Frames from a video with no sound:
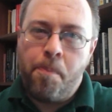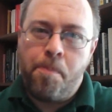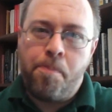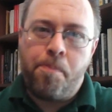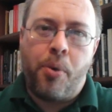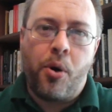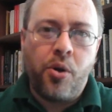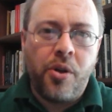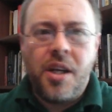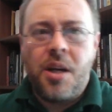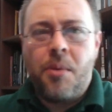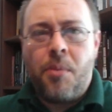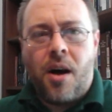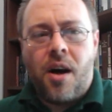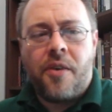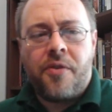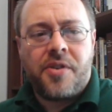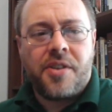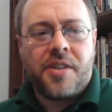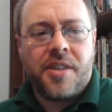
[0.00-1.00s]
pulling him
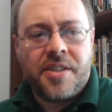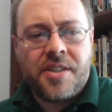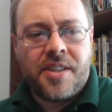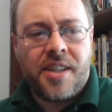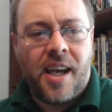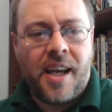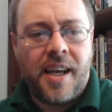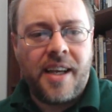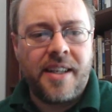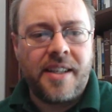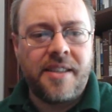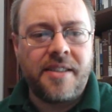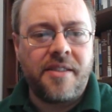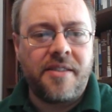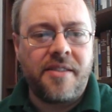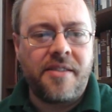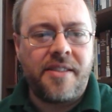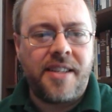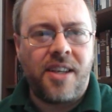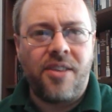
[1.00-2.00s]
off to the side and
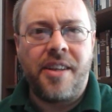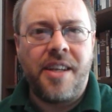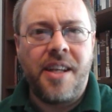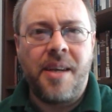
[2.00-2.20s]
telling